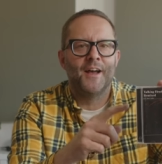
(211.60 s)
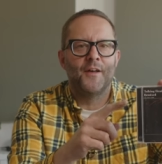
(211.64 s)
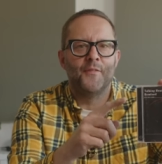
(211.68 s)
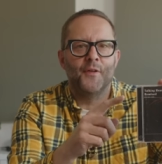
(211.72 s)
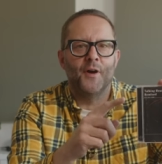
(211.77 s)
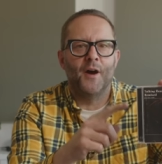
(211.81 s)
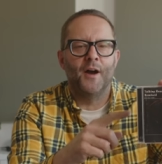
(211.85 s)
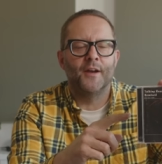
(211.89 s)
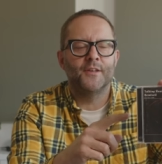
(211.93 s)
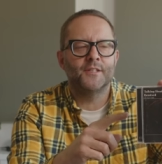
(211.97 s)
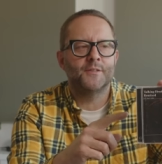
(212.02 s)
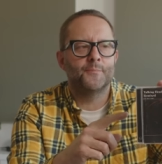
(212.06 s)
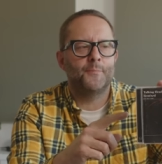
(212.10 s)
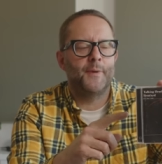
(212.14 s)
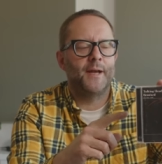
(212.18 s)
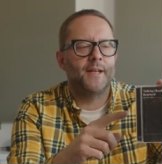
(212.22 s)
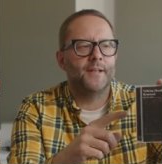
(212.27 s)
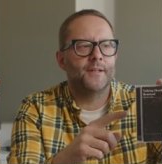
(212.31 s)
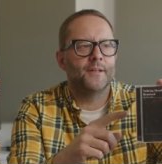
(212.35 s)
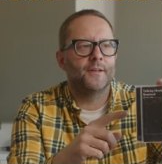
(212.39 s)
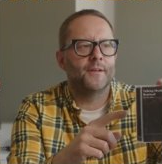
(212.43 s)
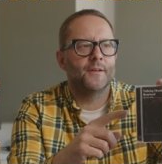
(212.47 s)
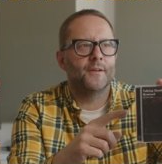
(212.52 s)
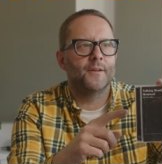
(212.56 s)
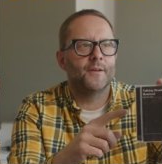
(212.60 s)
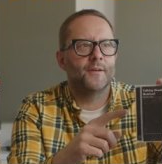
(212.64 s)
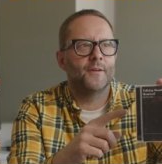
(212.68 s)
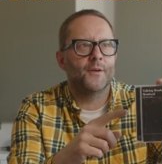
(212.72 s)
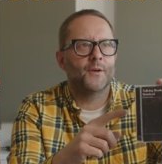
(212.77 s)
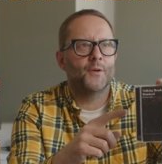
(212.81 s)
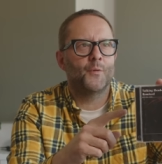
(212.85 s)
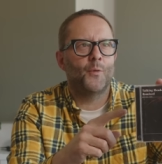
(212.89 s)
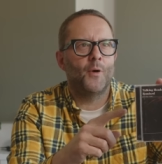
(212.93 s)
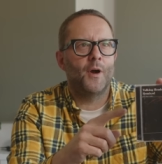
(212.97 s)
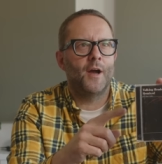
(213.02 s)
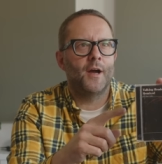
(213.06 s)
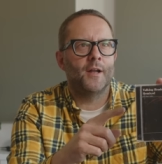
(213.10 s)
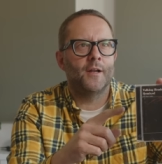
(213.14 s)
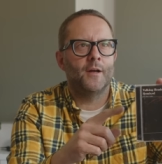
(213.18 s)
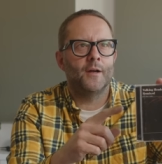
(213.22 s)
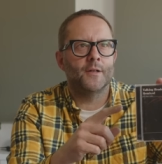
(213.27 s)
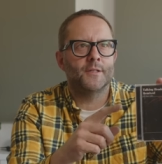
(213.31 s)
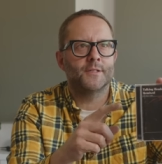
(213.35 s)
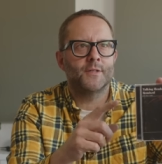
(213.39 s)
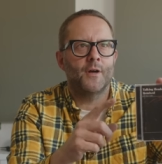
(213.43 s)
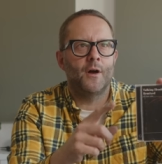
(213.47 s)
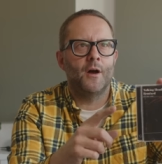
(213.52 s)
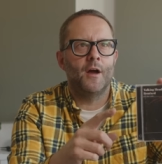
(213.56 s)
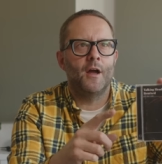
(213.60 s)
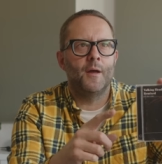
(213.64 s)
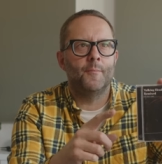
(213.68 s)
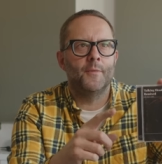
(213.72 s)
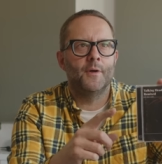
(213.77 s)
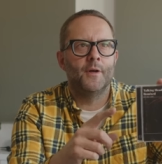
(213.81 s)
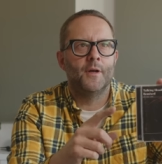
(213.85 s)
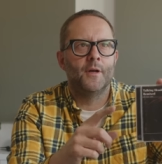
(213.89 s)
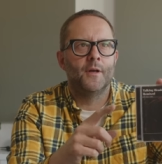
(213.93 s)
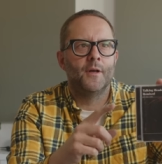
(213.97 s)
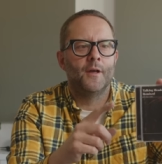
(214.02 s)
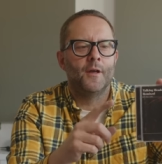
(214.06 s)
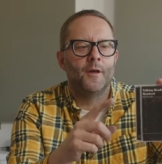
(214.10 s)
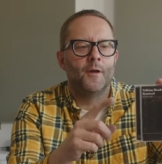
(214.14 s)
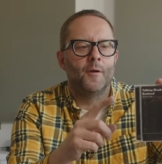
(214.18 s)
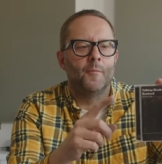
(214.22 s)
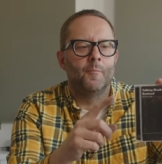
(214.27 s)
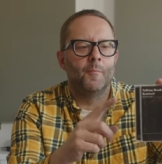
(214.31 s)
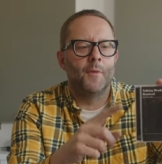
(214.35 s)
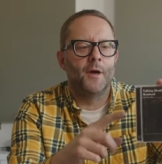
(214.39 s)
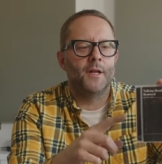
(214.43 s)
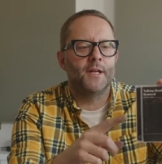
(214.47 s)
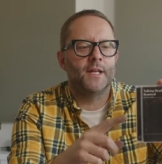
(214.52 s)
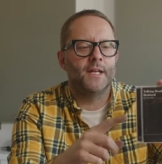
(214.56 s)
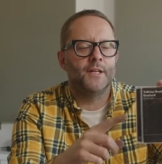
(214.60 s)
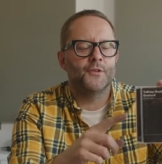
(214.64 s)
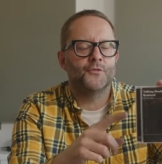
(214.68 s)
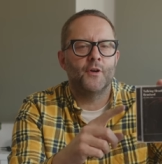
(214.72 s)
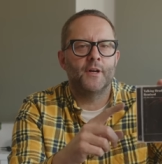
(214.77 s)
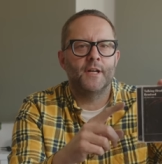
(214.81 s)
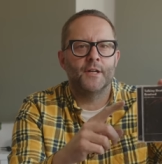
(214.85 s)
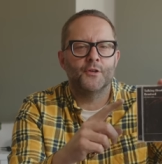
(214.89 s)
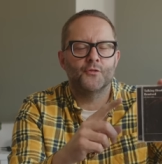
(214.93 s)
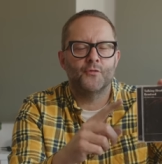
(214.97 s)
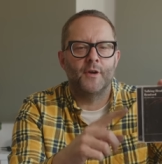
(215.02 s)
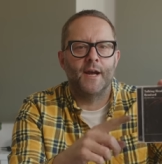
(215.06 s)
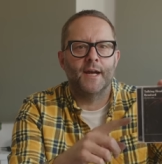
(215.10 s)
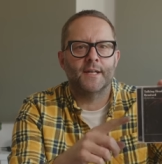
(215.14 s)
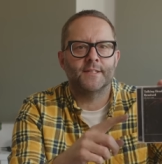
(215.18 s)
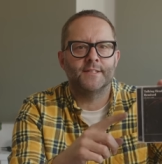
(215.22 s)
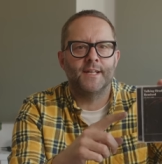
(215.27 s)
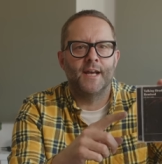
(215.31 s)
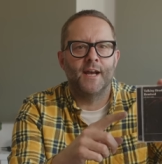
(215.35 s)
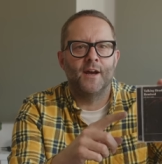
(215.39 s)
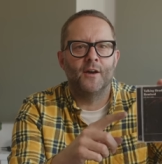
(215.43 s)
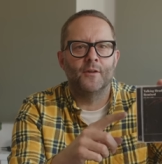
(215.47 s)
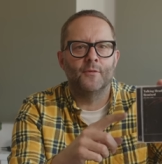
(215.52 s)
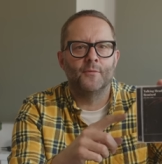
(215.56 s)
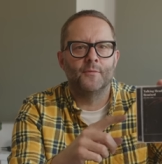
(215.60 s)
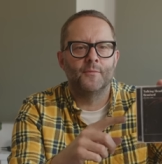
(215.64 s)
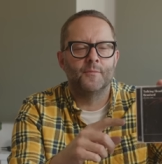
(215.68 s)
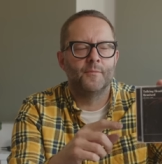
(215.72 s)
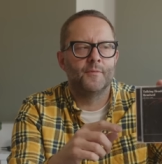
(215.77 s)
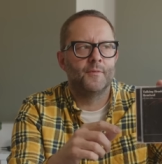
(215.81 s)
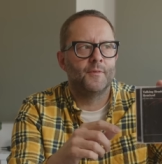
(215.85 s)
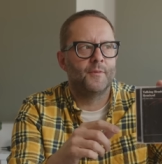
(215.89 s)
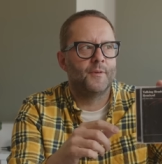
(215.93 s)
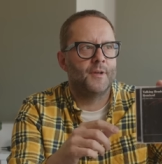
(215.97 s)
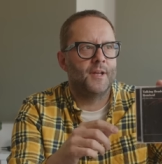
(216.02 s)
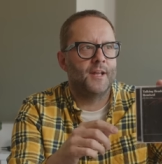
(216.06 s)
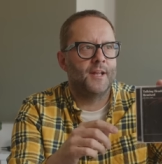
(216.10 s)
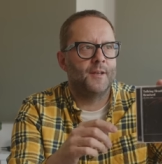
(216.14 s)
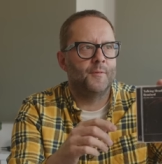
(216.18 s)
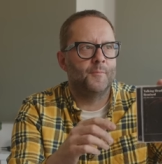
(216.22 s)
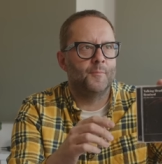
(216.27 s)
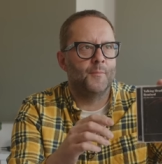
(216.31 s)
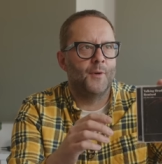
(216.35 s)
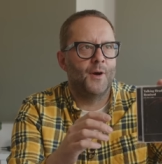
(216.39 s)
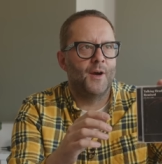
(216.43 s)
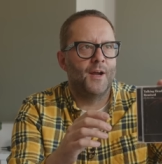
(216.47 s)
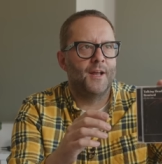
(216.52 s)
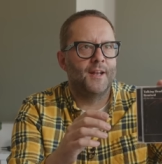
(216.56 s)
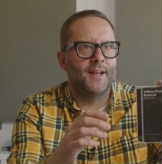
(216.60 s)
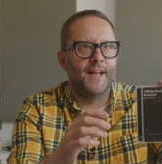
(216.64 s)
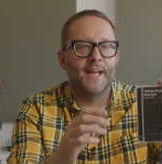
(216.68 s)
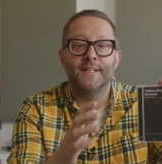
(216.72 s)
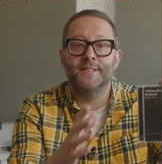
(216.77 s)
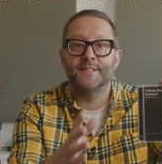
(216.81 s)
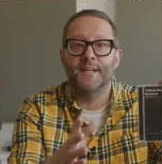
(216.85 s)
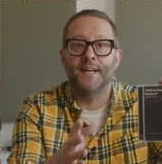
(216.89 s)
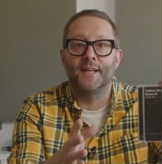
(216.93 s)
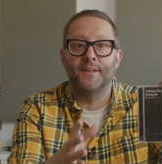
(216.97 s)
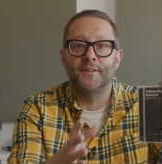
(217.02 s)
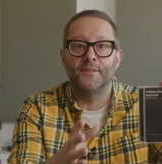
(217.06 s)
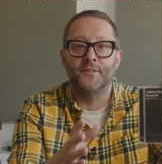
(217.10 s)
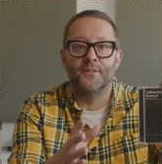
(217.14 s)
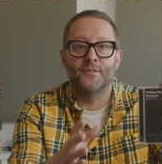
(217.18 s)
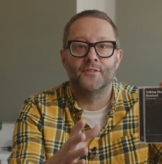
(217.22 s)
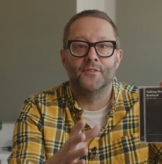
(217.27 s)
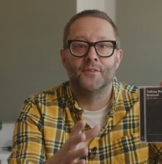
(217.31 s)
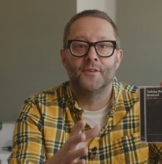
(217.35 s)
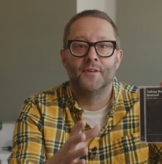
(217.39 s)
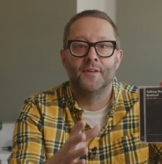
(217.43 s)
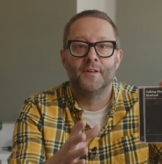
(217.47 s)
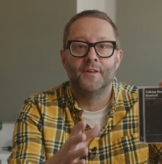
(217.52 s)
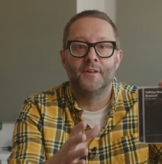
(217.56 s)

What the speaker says: that I spent quite a lot of time, money, trying to track down in my late teens.